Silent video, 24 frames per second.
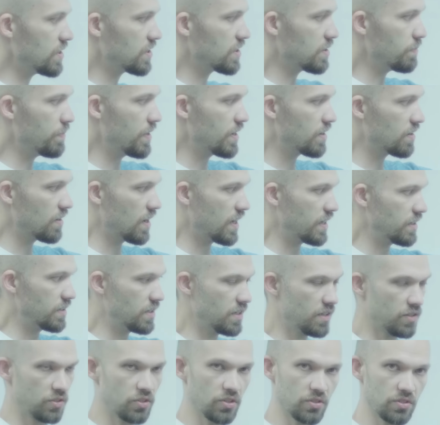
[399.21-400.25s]
it's a better
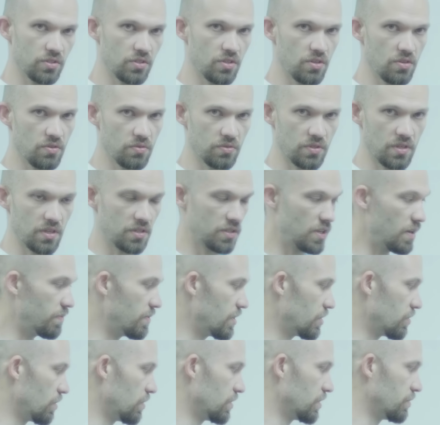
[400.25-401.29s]
idea just to use the
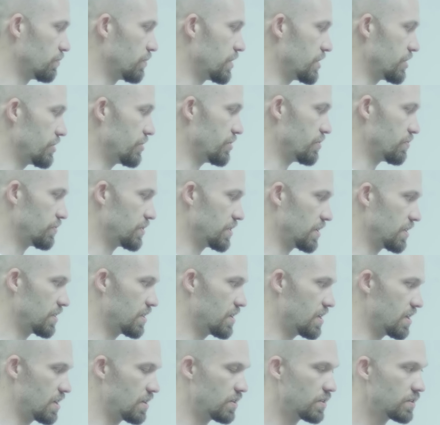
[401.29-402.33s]
semicolon when you're using
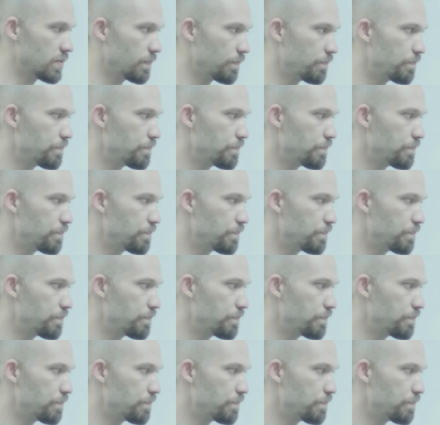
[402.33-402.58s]
these.